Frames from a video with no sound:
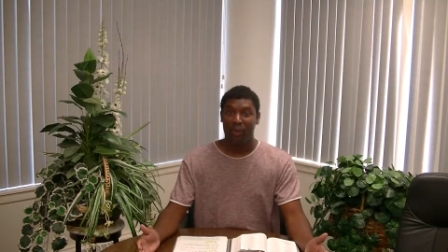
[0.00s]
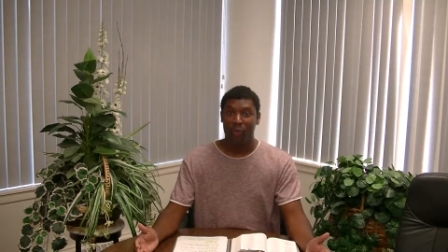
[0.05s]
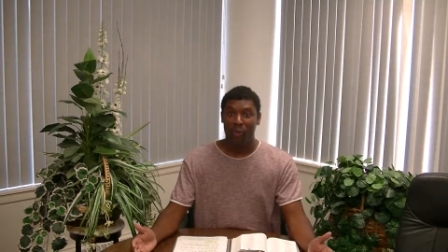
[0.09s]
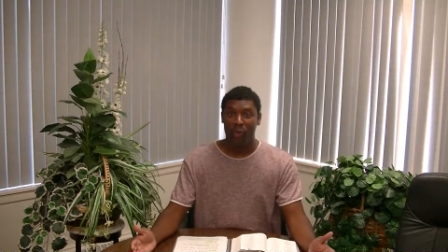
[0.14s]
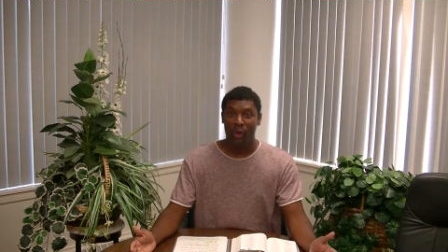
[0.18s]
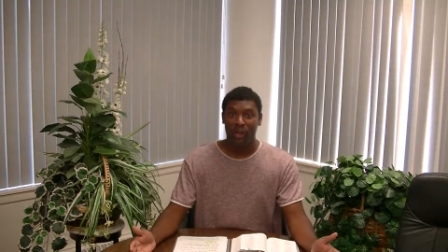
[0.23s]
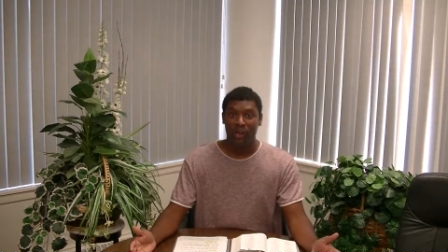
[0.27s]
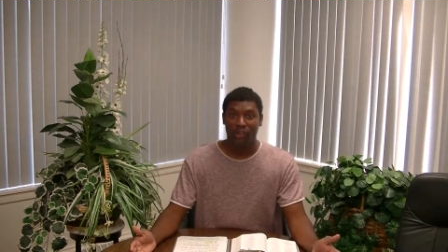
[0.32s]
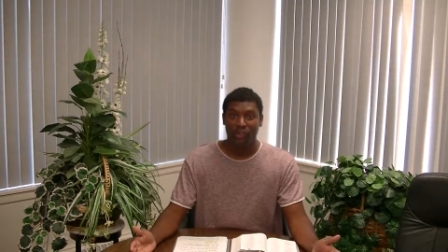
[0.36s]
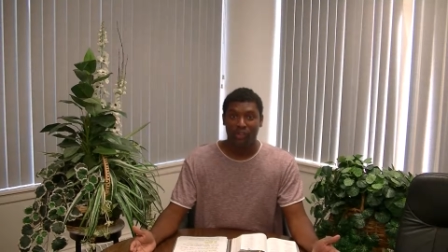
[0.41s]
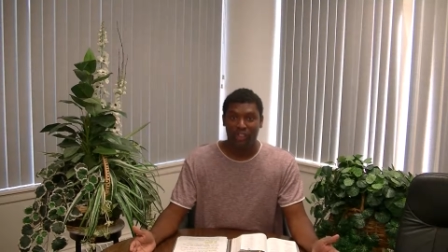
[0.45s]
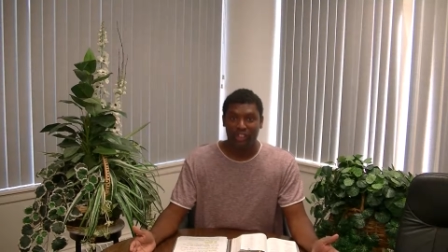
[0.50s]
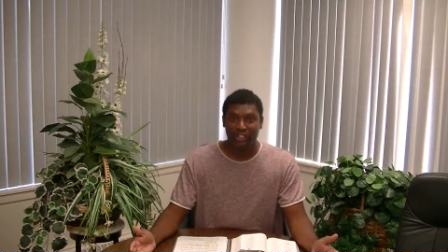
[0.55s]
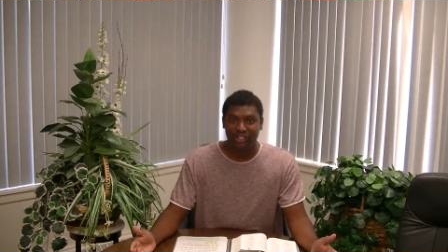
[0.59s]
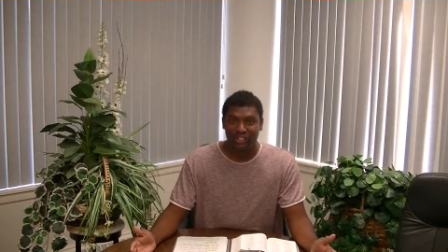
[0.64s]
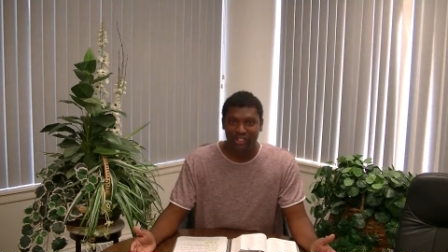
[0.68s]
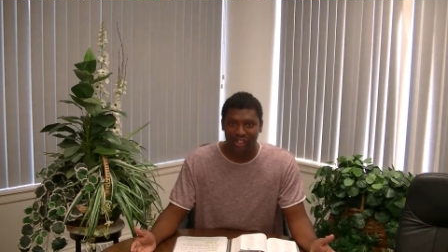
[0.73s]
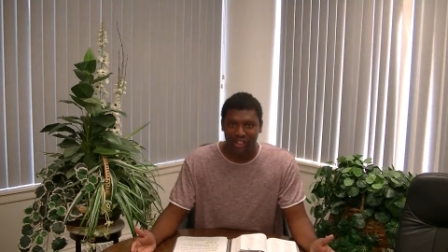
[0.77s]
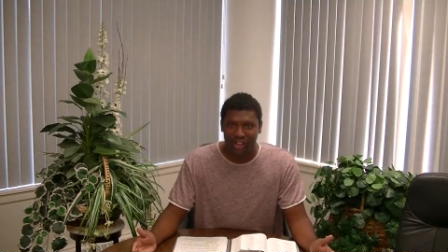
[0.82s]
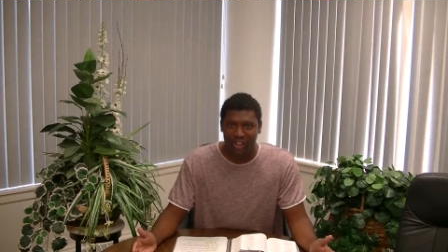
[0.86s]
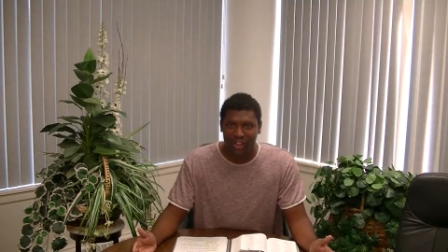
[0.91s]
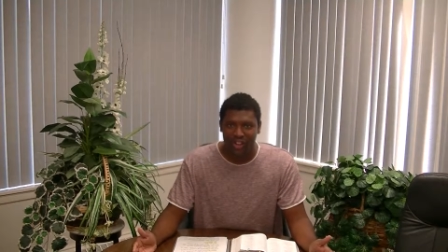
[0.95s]
will
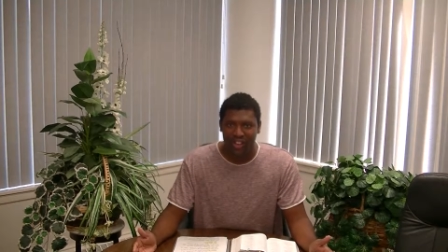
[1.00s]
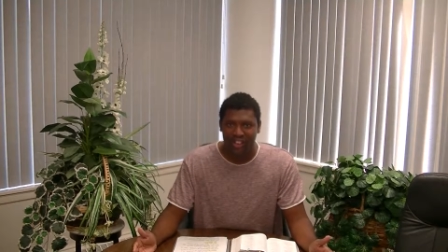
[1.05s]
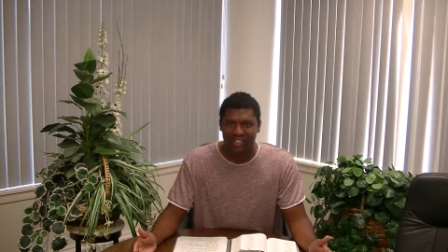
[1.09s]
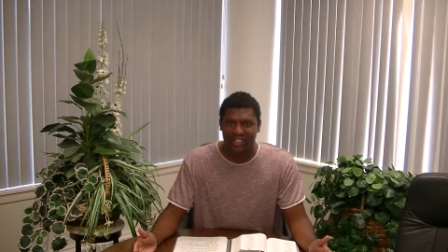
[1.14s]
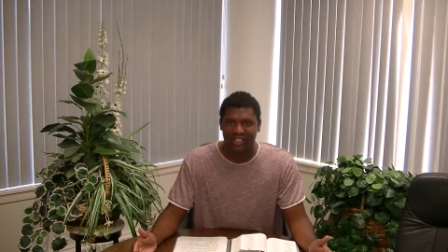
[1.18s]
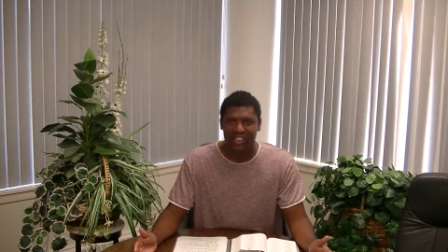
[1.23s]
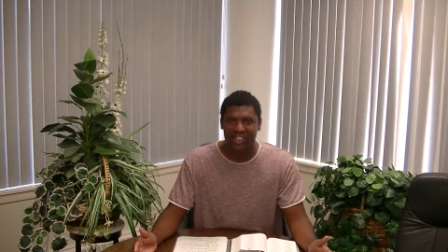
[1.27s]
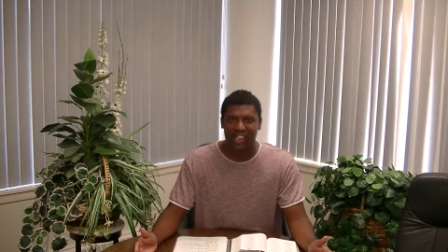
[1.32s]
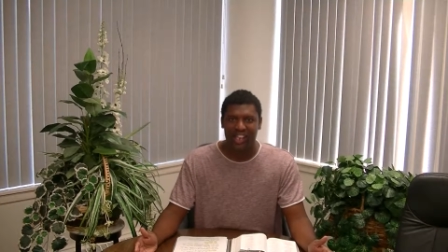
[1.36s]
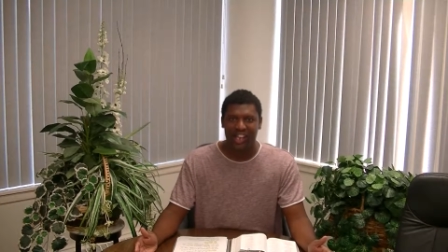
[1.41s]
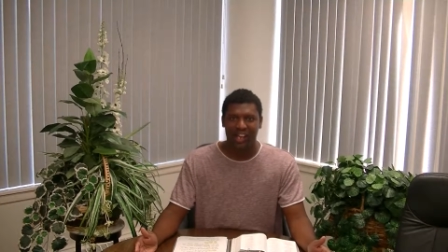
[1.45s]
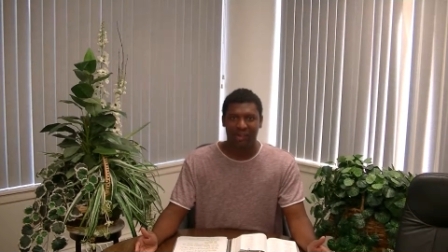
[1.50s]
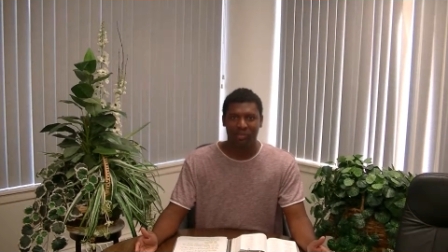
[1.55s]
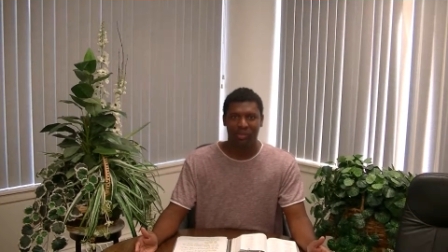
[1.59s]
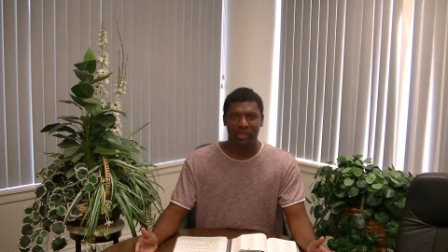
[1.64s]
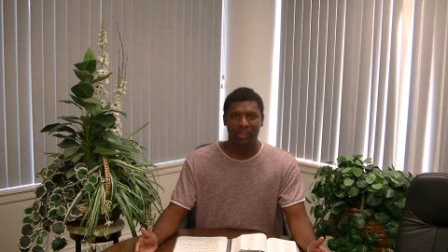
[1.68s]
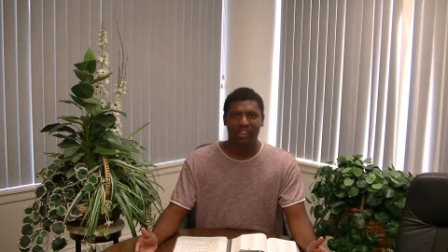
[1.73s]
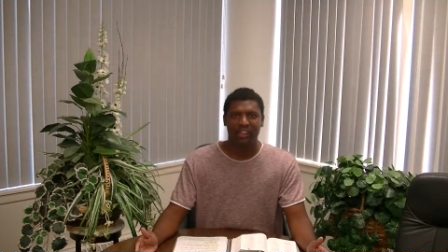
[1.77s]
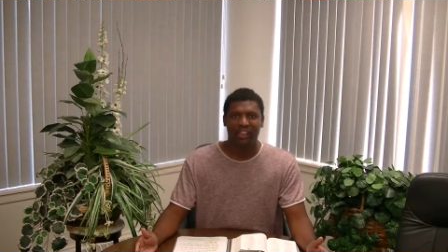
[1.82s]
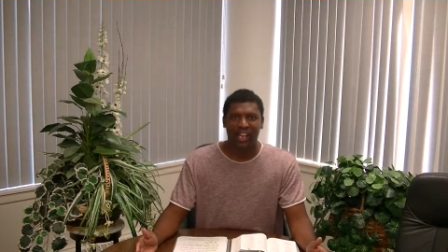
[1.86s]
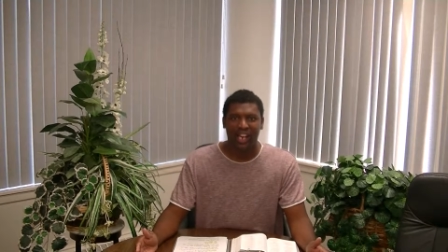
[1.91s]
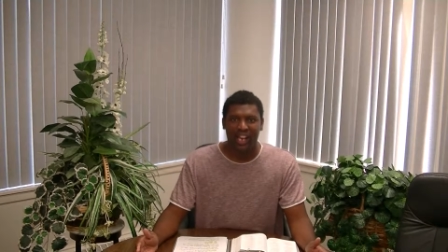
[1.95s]
rejoice and be
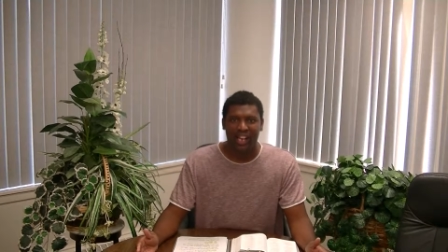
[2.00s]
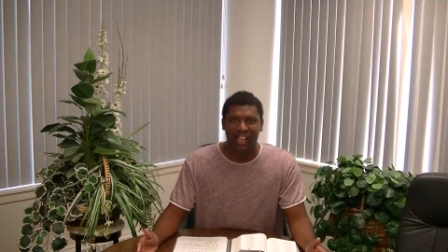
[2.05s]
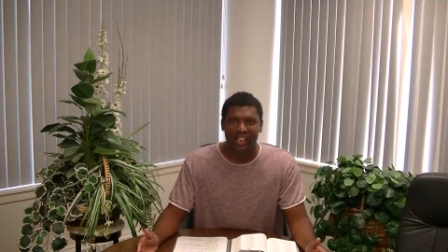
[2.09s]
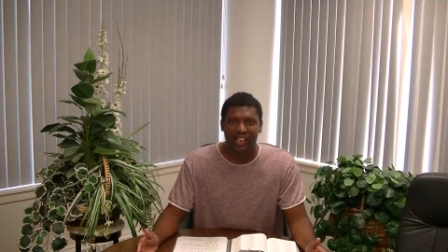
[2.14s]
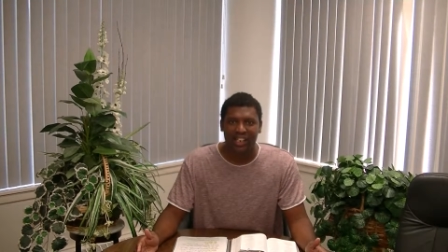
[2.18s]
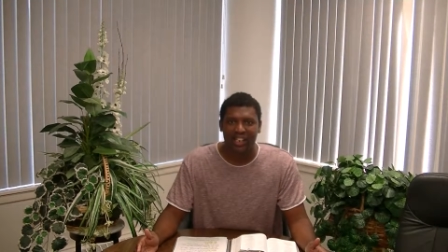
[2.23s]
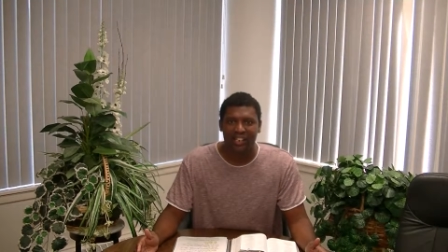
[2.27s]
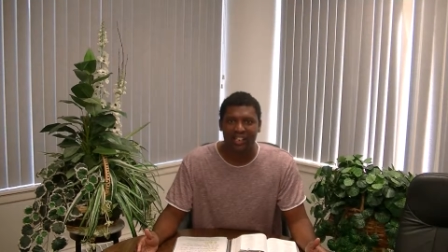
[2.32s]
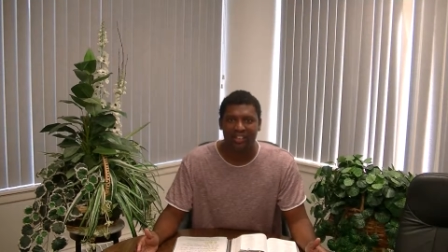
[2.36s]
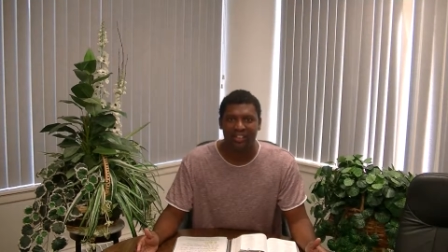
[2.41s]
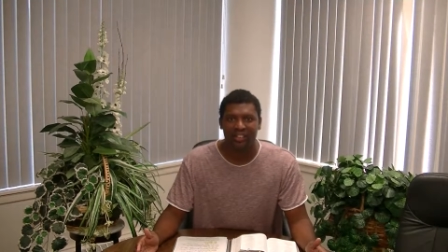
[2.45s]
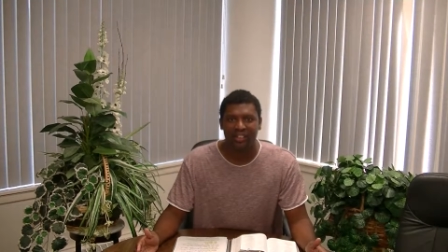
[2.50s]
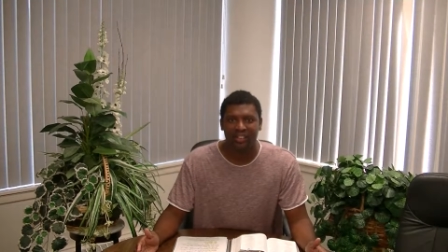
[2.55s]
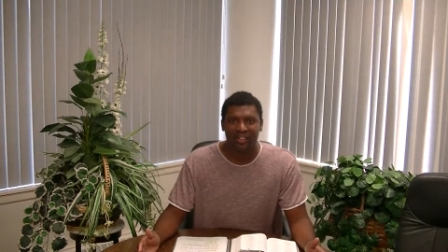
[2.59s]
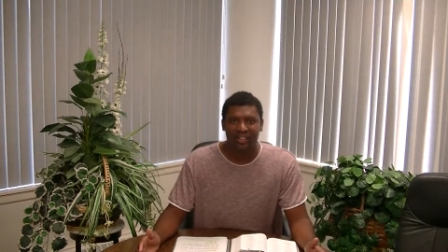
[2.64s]
glad in it.